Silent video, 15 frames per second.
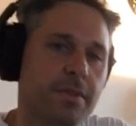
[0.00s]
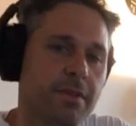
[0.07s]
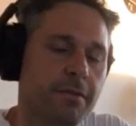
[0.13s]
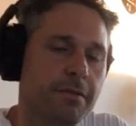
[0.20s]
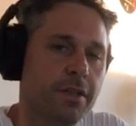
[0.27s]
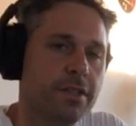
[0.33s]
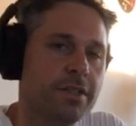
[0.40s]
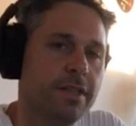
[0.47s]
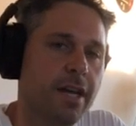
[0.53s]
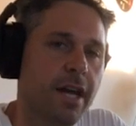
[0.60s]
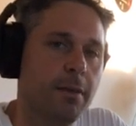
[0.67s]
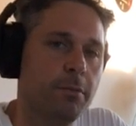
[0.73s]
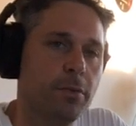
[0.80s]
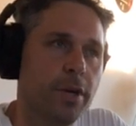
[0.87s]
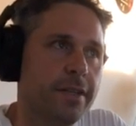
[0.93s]
The first
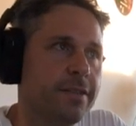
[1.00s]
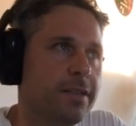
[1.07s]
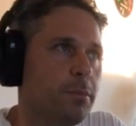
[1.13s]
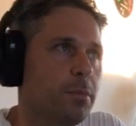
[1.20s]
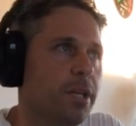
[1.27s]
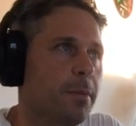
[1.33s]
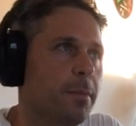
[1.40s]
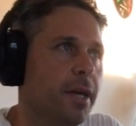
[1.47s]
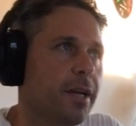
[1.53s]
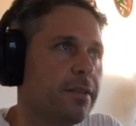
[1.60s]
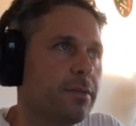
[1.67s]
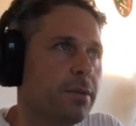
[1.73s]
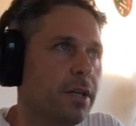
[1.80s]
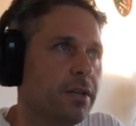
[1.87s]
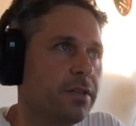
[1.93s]
time racing BMX
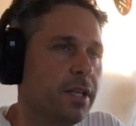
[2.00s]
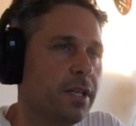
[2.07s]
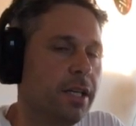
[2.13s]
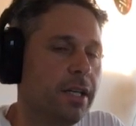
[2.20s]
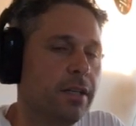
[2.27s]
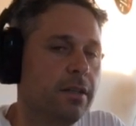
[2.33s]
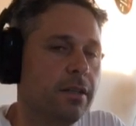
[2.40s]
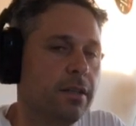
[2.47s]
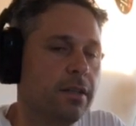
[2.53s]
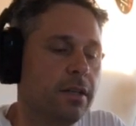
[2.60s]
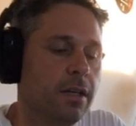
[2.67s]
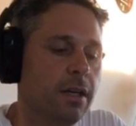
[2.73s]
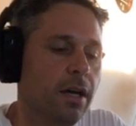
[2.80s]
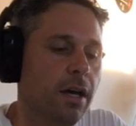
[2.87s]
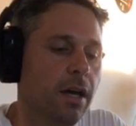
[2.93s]
when I was a kid.
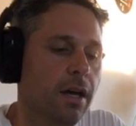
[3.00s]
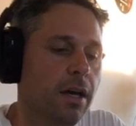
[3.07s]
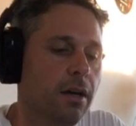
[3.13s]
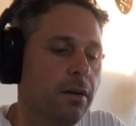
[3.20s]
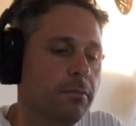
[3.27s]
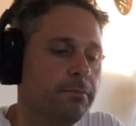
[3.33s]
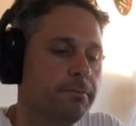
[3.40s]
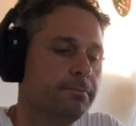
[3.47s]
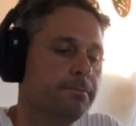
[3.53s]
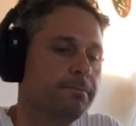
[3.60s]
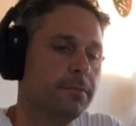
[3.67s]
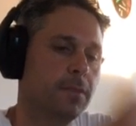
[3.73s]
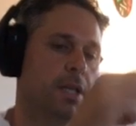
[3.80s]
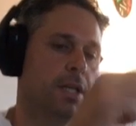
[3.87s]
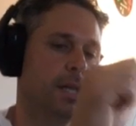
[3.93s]

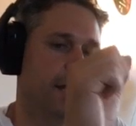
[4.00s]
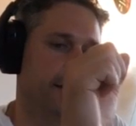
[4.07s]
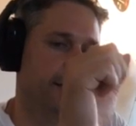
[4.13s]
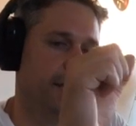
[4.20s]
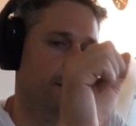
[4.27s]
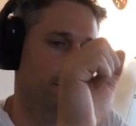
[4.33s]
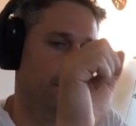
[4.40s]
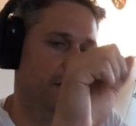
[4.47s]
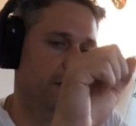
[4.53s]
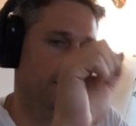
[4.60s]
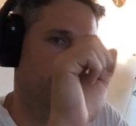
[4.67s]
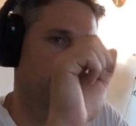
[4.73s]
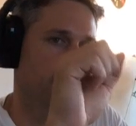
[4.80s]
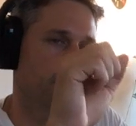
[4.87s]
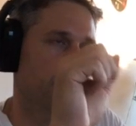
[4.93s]
I can't bend it
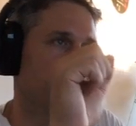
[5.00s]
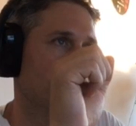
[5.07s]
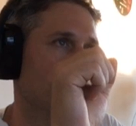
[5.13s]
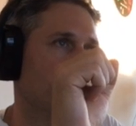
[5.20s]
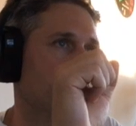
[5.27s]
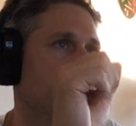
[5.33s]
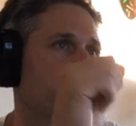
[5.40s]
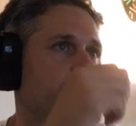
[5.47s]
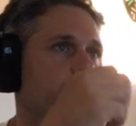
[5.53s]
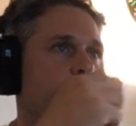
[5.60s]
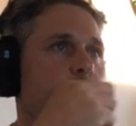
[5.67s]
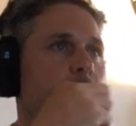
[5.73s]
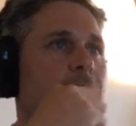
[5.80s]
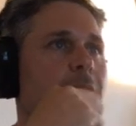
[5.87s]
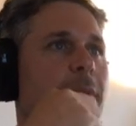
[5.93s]
up anymore. It's
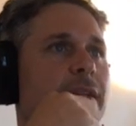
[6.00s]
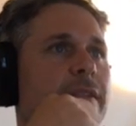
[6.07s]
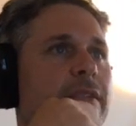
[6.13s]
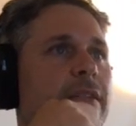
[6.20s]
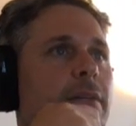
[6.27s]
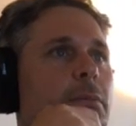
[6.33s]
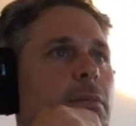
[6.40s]
pretty messed up.